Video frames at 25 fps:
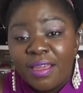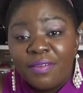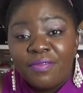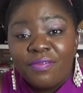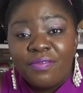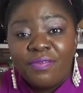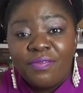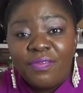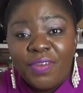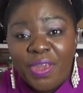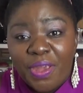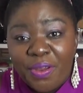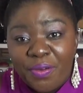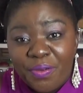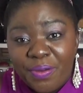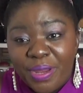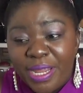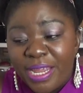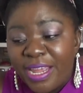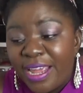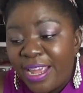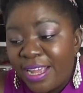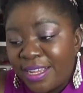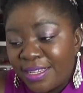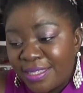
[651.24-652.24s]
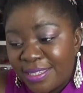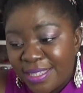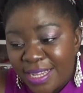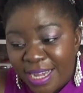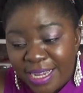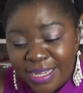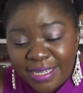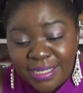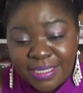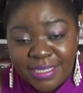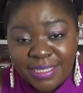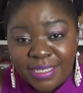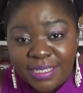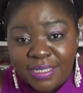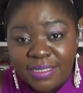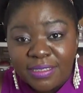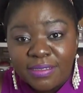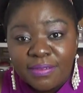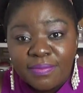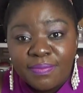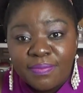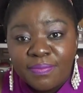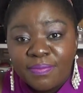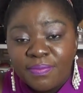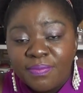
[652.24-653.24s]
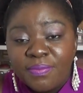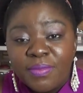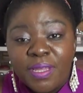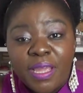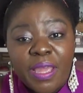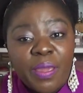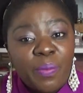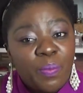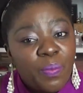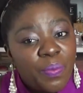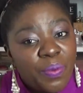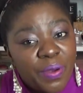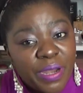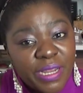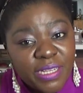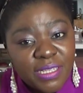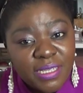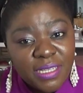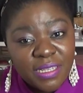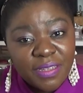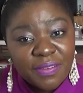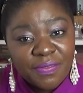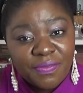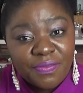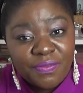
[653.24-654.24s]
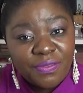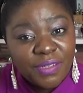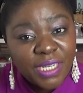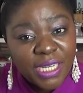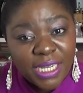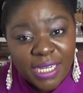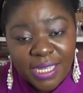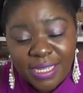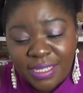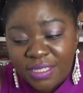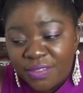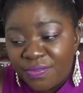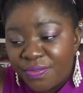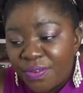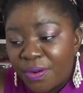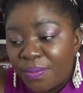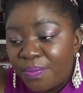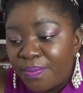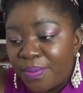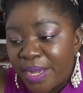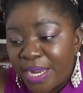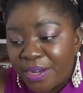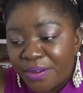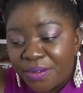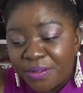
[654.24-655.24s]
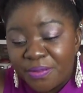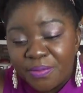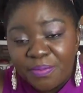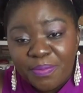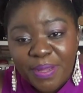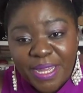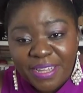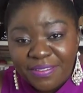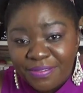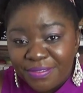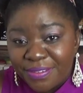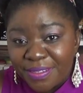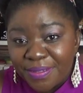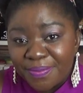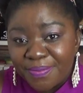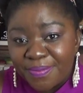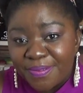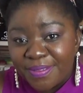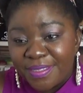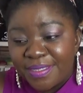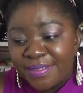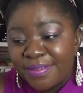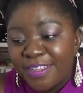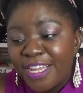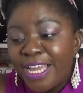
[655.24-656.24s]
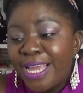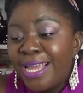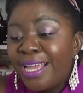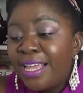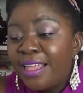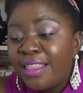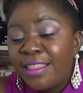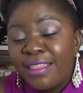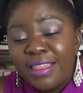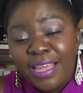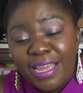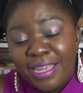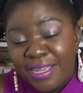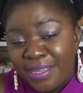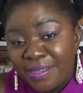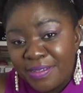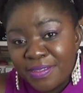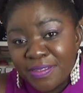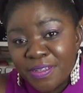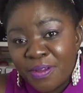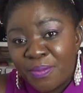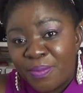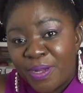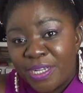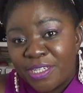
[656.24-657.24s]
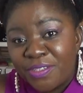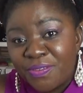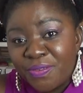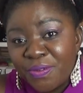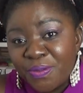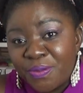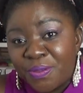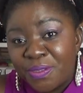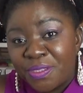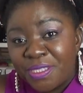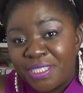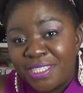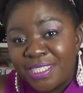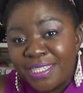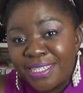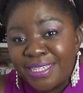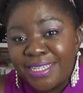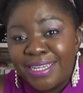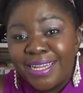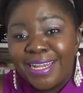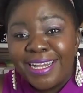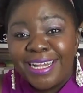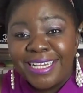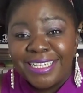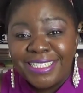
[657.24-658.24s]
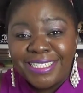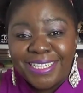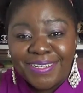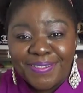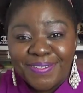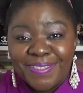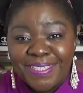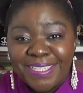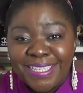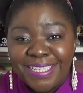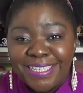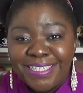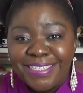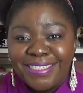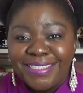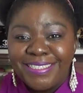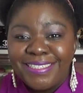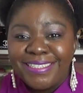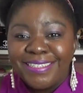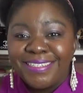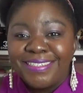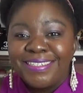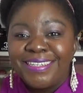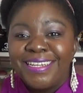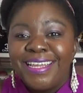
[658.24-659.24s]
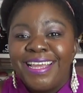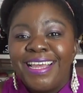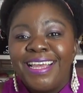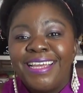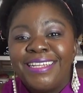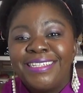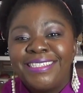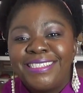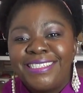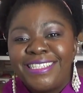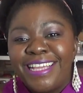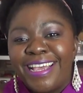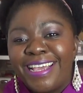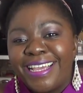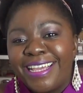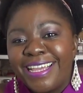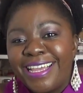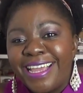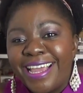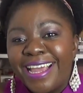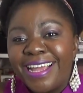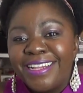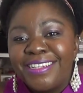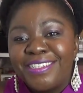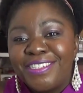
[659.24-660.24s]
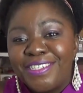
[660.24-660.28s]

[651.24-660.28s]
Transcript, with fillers: very exciting, impressive release from Byron Parfums. Thank you so much for watching. I shall see you soon. Take care.